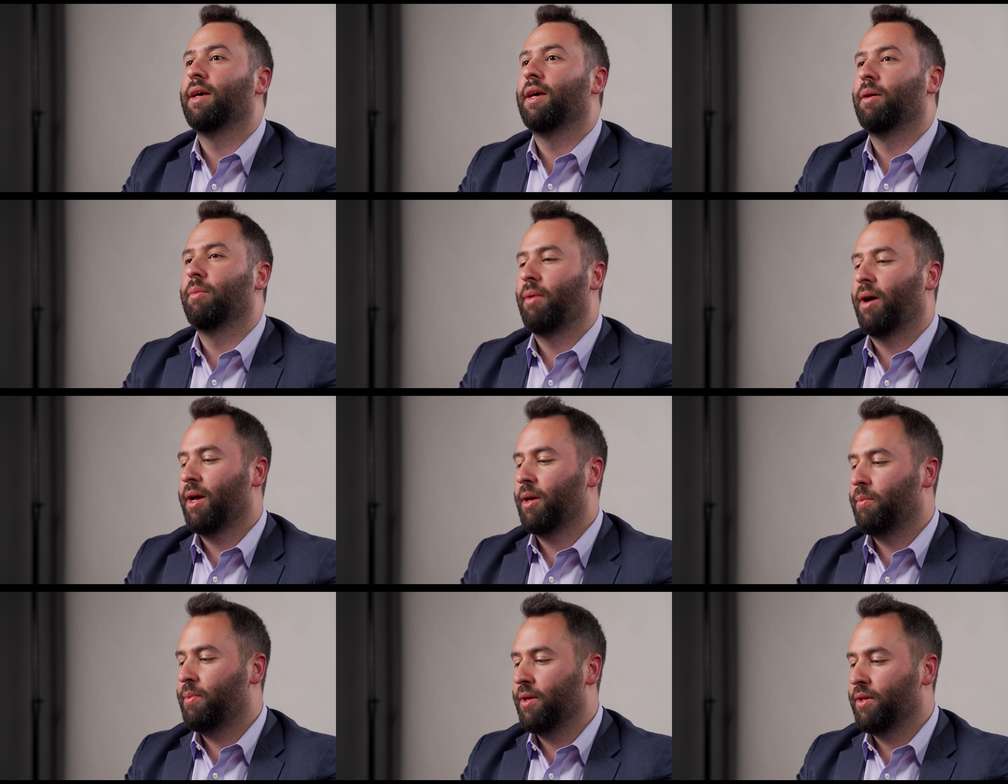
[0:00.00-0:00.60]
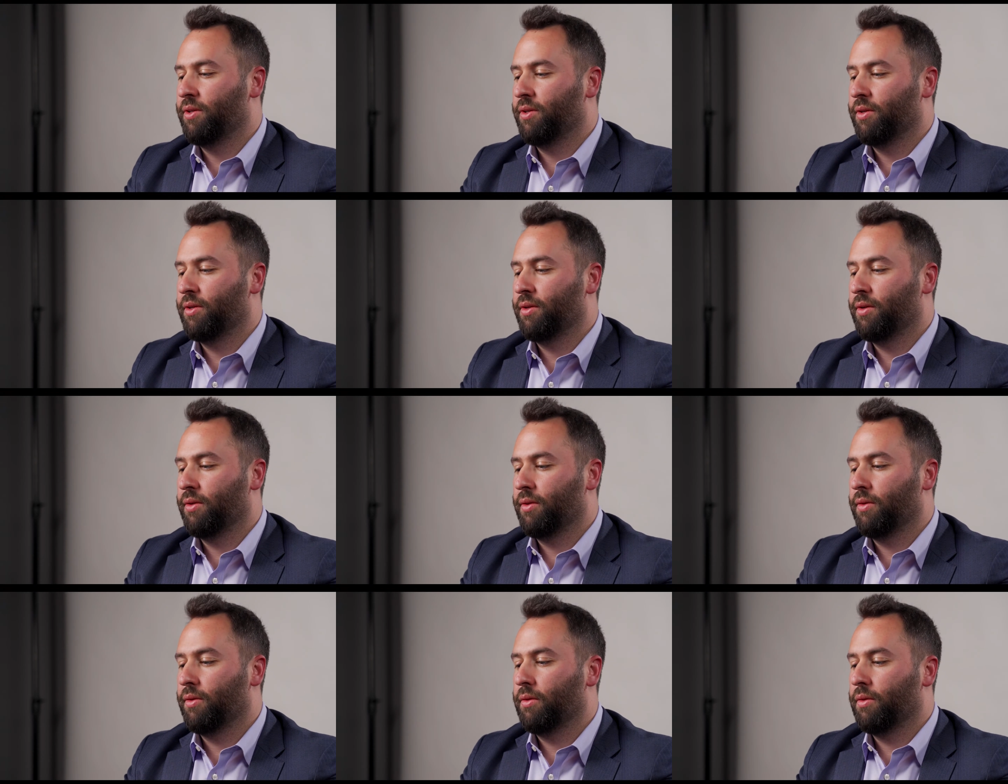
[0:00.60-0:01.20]
In my opinion,
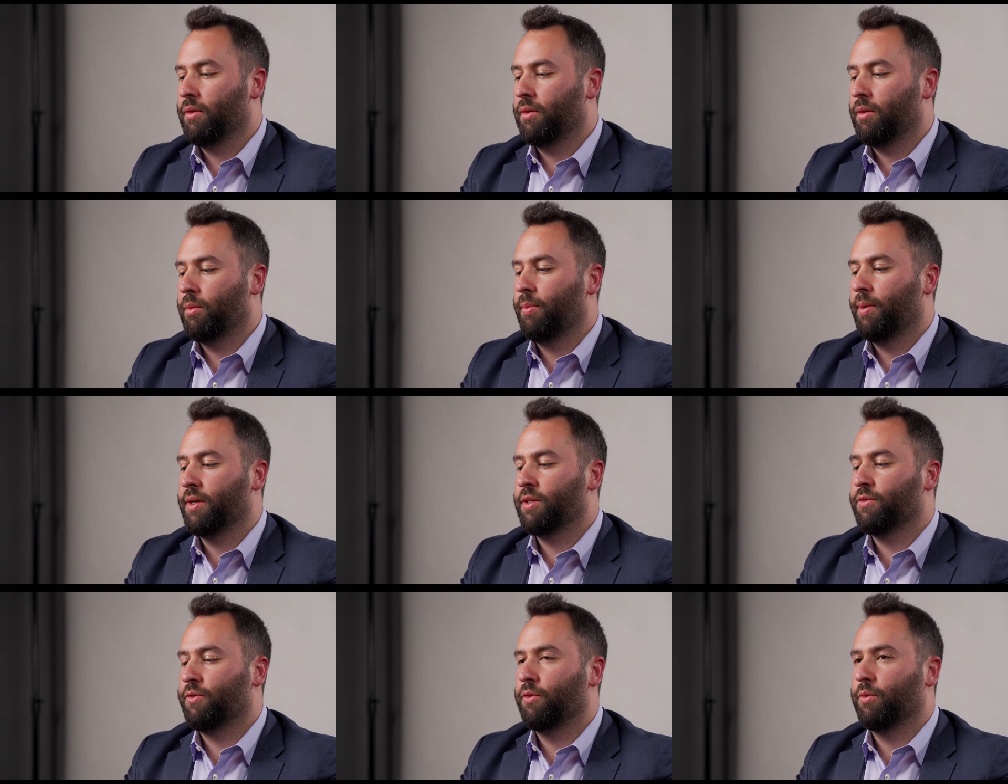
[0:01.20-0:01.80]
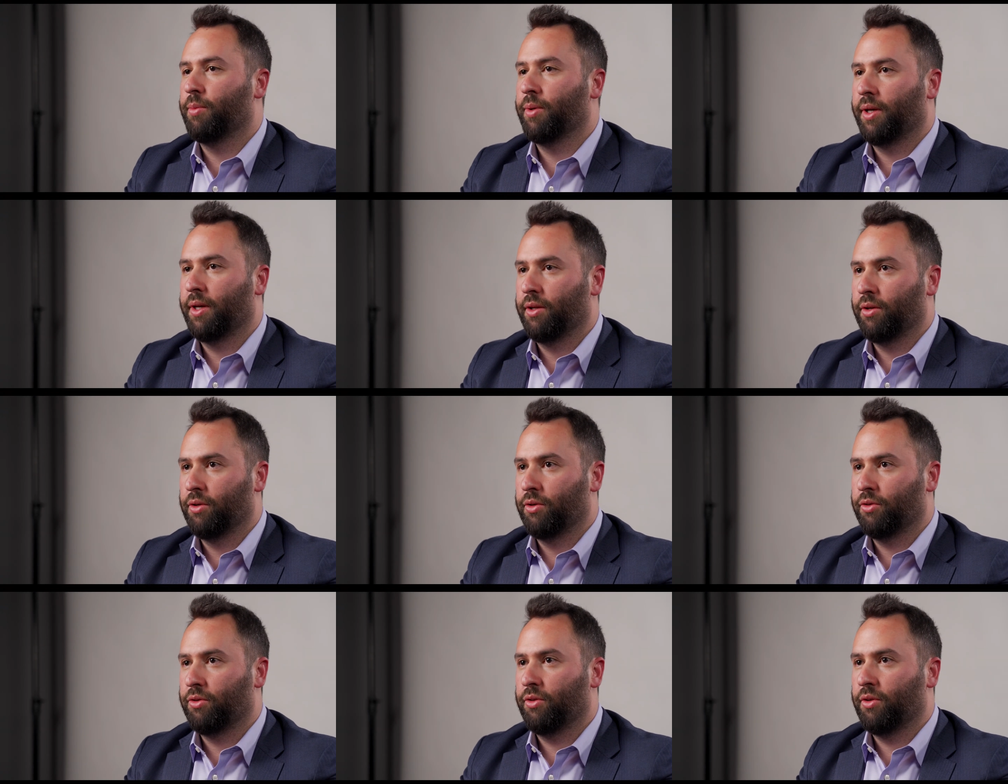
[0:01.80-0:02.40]
the best for
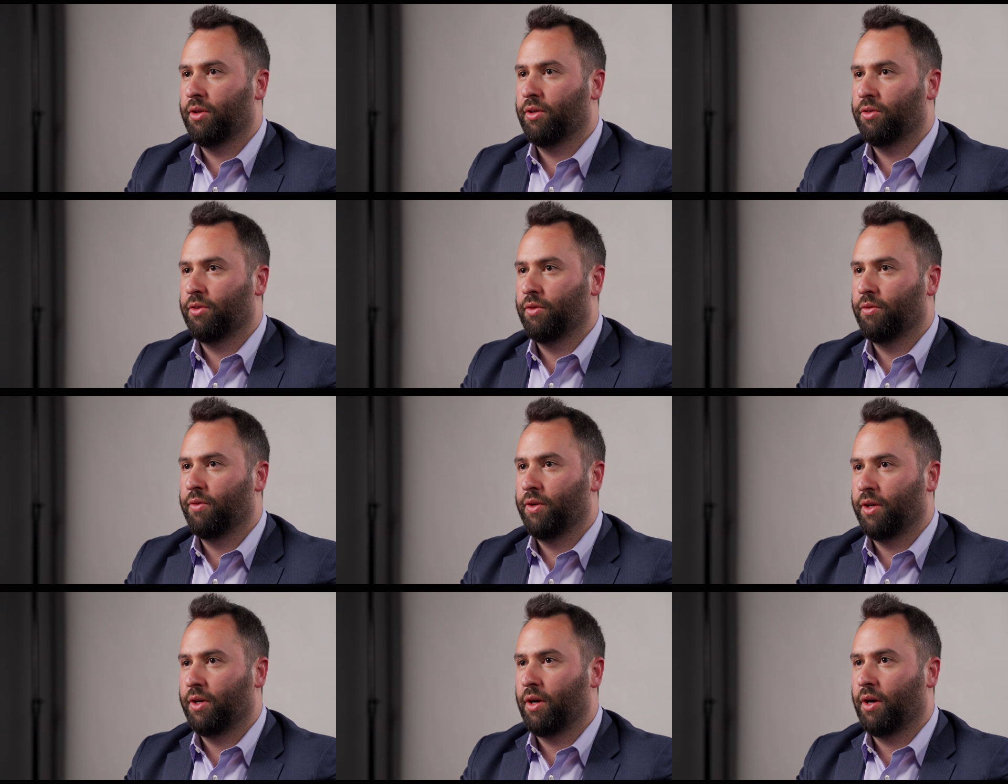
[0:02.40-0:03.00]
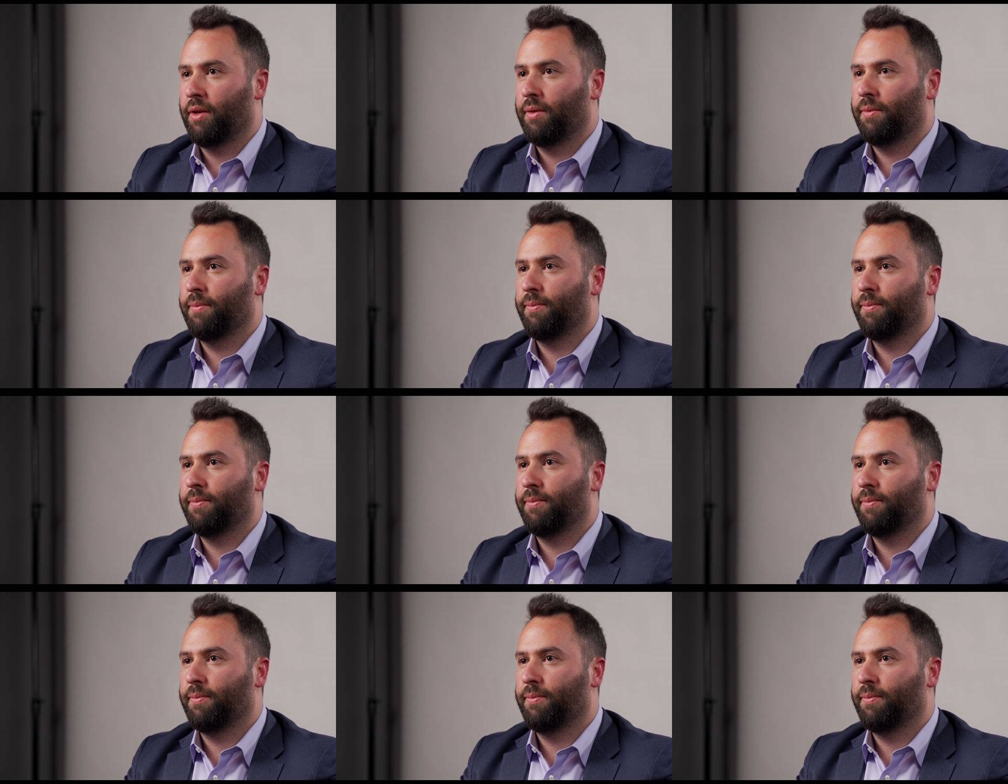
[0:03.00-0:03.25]
beginners is the V-cut.